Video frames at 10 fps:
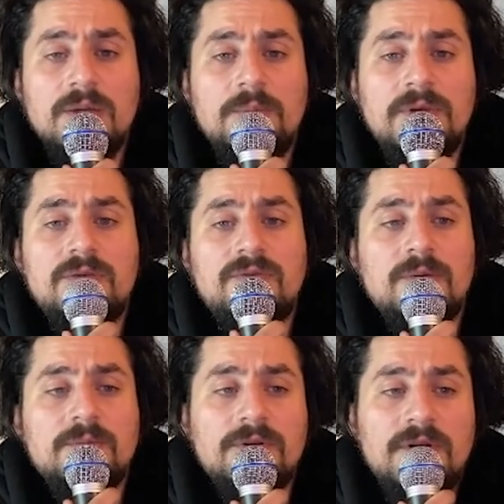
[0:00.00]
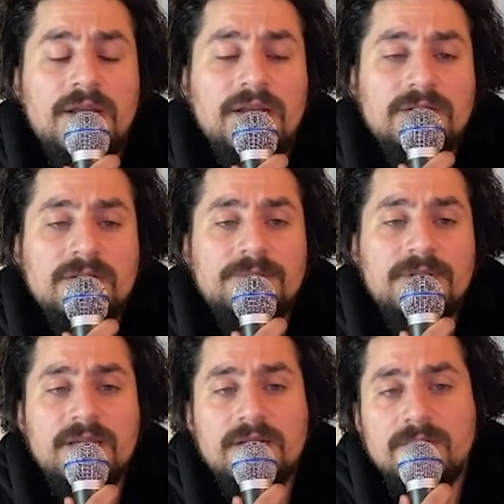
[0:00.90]
built from the gradients
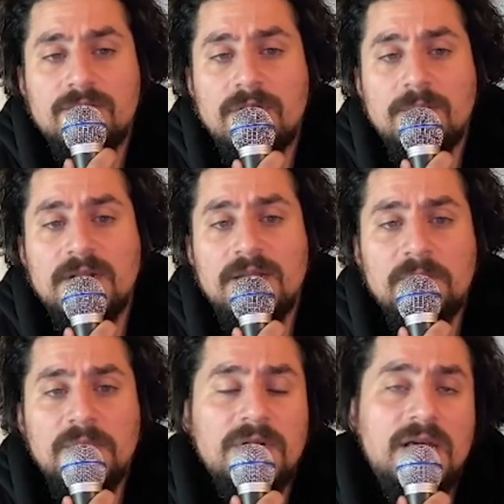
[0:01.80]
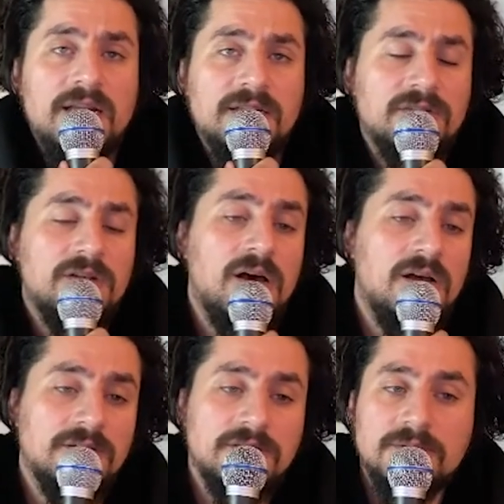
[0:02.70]
obtained from an input and its
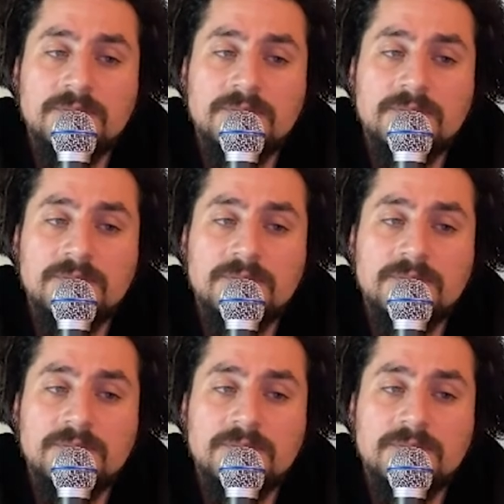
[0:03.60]
loss.